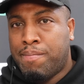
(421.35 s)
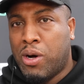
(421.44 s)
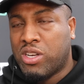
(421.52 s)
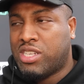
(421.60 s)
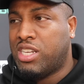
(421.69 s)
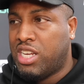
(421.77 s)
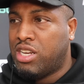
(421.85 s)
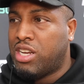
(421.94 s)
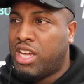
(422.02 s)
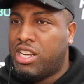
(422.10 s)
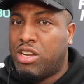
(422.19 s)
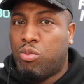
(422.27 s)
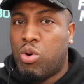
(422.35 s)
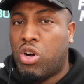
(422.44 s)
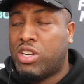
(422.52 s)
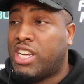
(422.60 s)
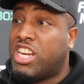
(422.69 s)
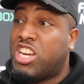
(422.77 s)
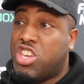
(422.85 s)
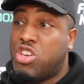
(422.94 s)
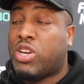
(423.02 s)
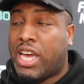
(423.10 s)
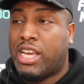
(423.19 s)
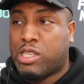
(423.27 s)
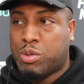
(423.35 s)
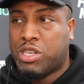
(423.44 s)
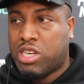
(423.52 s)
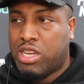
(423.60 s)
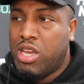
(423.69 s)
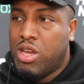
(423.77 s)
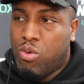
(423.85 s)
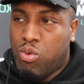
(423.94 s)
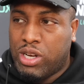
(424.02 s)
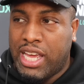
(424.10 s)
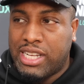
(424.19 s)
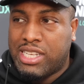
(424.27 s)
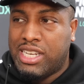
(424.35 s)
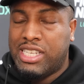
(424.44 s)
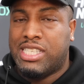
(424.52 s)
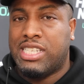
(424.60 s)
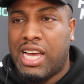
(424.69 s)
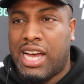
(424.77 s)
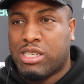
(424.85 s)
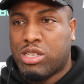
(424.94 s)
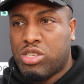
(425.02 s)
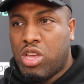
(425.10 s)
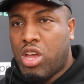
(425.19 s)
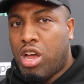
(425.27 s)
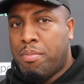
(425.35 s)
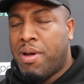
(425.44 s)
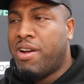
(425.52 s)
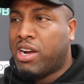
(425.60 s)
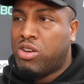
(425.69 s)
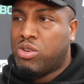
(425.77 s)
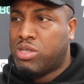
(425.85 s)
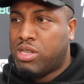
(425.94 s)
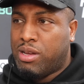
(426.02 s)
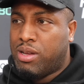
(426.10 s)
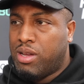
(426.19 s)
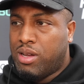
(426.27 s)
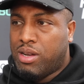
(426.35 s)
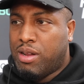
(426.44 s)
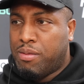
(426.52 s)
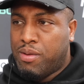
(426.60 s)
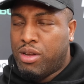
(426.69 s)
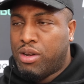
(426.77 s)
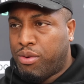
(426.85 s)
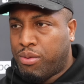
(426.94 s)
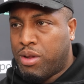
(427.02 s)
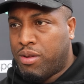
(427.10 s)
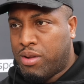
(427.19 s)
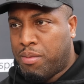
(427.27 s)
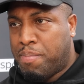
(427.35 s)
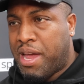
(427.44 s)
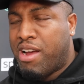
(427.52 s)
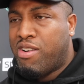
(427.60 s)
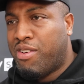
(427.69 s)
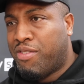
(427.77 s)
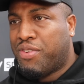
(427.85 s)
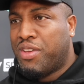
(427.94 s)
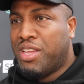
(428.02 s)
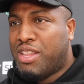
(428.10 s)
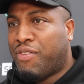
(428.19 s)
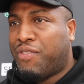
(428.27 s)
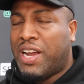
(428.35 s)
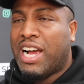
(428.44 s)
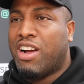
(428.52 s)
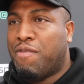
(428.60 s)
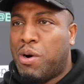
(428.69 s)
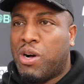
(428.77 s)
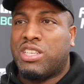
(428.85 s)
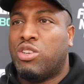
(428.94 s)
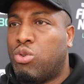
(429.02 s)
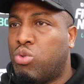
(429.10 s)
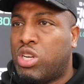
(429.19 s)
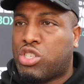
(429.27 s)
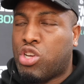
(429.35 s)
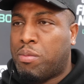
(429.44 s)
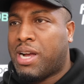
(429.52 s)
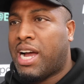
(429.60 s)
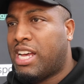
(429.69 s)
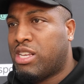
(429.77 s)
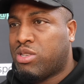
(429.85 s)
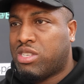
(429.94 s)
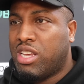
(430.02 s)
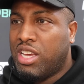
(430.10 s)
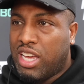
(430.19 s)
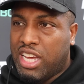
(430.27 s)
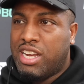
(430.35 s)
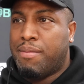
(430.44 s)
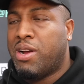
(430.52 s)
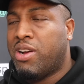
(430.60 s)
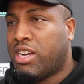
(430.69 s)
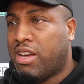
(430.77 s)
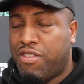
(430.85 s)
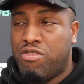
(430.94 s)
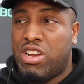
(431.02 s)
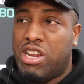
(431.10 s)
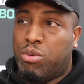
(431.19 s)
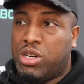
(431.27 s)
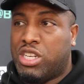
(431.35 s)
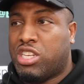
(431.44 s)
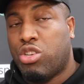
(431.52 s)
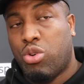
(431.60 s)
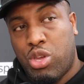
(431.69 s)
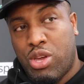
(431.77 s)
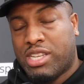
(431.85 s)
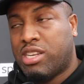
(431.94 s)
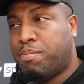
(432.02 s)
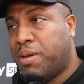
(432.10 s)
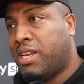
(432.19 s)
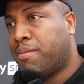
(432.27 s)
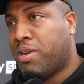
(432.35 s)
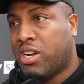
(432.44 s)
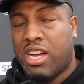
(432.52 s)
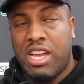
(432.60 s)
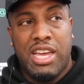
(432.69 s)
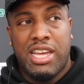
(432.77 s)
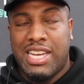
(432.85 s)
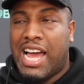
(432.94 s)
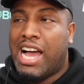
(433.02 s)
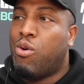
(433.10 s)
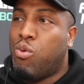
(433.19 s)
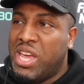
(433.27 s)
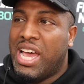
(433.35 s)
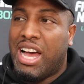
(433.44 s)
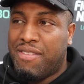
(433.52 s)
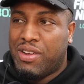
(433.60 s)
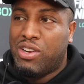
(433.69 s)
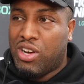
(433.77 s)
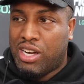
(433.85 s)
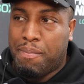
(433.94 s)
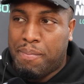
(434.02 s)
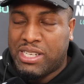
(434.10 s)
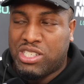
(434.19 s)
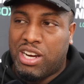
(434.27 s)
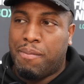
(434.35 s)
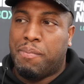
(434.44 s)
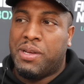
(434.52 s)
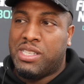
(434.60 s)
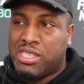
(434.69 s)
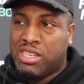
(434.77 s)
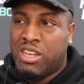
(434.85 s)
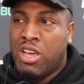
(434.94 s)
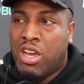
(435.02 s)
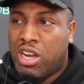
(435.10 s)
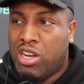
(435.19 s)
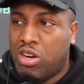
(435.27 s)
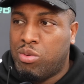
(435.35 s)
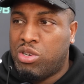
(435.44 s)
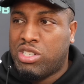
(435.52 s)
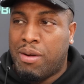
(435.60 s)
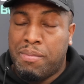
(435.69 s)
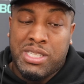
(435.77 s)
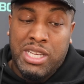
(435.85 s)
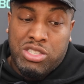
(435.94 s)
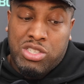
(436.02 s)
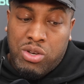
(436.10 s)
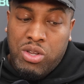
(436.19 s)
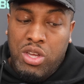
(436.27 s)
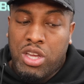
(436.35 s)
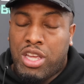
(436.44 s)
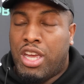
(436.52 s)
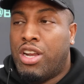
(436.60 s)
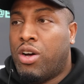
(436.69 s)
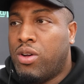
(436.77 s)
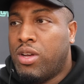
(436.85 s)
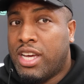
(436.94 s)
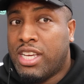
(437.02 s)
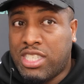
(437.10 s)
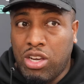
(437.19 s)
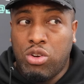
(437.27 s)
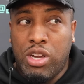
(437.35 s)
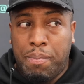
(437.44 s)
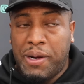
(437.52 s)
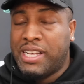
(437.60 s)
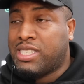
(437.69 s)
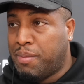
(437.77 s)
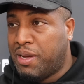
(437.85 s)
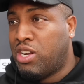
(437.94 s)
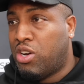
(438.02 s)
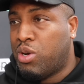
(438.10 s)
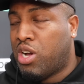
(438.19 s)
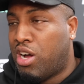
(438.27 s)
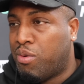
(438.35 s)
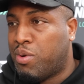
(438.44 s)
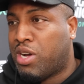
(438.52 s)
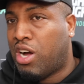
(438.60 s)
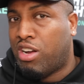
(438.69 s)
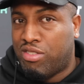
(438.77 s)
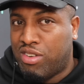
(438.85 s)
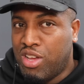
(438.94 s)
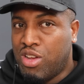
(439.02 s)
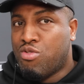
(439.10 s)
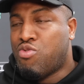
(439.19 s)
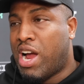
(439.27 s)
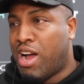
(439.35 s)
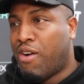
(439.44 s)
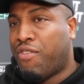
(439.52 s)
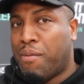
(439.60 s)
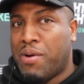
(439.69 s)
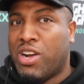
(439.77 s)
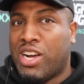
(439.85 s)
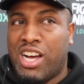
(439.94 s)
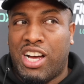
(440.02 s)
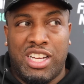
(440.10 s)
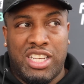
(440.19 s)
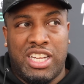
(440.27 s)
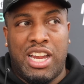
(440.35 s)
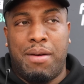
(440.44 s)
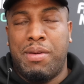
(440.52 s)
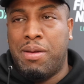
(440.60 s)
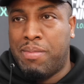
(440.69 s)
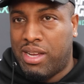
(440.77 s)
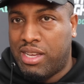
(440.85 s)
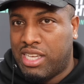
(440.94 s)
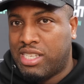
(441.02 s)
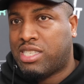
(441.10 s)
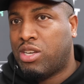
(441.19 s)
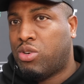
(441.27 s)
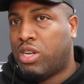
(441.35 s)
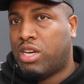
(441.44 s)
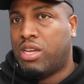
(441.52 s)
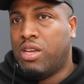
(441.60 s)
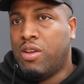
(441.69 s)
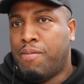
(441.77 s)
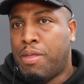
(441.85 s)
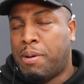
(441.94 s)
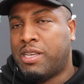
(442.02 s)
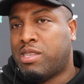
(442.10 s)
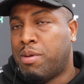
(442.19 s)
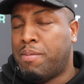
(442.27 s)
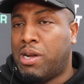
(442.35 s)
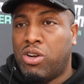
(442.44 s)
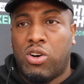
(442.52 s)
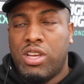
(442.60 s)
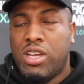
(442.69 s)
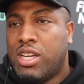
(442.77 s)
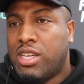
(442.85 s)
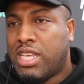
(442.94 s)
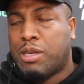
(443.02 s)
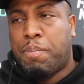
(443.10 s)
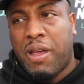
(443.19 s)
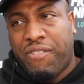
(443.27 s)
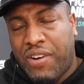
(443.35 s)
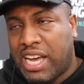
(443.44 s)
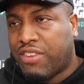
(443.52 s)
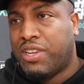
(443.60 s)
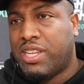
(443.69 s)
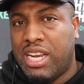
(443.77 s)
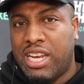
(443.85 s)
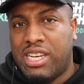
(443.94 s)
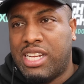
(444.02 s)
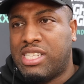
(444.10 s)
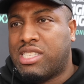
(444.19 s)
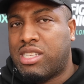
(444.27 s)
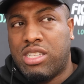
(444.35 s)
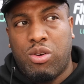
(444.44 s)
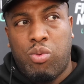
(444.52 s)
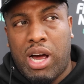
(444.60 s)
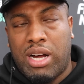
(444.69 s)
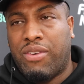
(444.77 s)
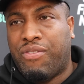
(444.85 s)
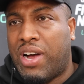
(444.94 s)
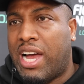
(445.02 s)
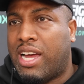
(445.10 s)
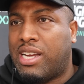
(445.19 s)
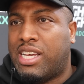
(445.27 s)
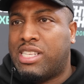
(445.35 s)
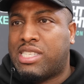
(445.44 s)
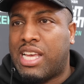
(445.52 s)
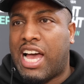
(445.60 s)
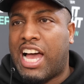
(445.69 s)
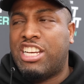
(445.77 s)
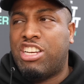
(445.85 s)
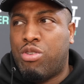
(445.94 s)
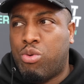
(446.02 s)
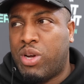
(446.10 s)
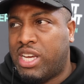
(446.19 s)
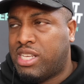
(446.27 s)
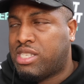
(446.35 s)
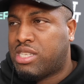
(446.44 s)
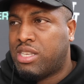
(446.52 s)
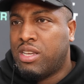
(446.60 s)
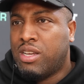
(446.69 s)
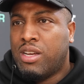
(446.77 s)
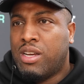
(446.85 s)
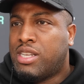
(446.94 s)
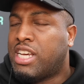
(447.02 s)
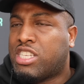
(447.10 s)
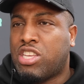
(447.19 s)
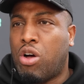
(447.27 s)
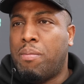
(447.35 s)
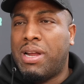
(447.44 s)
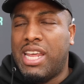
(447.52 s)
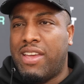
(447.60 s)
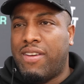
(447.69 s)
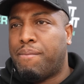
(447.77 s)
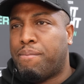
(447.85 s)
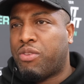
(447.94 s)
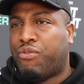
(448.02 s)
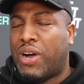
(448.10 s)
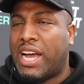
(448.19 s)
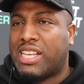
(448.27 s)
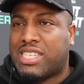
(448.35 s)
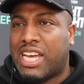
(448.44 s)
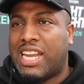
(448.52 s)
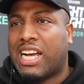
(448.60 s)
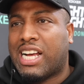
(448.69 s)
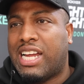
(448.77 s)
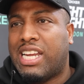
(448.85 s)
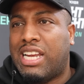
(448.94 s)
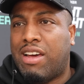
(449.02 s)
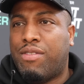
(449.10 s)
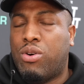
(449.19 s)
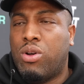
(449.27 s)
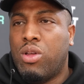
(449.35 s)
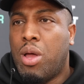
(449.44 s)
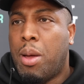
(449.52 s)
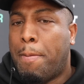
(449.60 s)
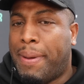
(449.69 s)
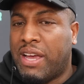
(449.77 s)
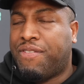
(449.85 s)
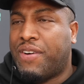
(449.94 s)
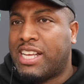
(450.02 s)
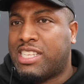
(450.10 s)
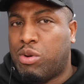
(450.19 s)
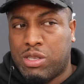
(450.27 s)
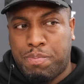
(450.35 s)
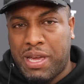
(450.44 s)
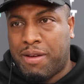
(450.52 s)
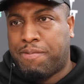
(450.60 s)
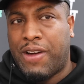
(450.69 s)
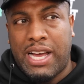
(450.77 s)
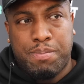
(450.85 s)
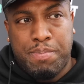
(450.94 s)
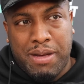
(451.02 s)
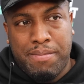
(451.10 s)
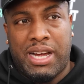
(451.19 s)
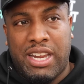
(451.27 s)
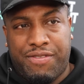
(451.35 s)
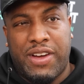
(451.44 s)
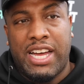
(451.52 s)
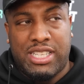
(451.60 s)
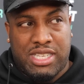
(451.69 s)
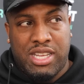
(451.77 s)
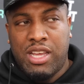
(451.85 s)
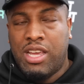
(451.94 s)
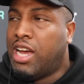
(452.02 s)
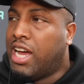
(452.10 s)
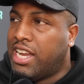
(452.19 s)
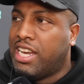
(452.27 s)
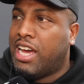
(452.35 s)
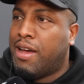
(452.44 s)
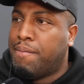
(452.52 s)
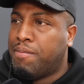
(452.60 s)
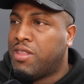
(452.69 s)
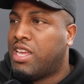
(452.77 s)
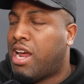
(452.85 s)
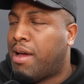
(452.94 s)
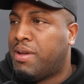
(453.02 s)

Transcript: boxing in, in the world and in the UK especially would get to these dizzy heights because America is the, the, the, the, the bearer of the flag of boxing. All the top guys is in America. If you really wanted to do it, you had to be in America. Now we have a lot of the best champions and a lot of world champions here. So you know, it's still the place to be though. We can't we can't write off America. You know what I mean? But it's still the, the place to be. But look, there's big fights for Dillian. There's Wilder fight. There's Andy Ruiz. There's so many fights at that kind of level. Big fights. He wants big fights, big money fights, and um, you know what I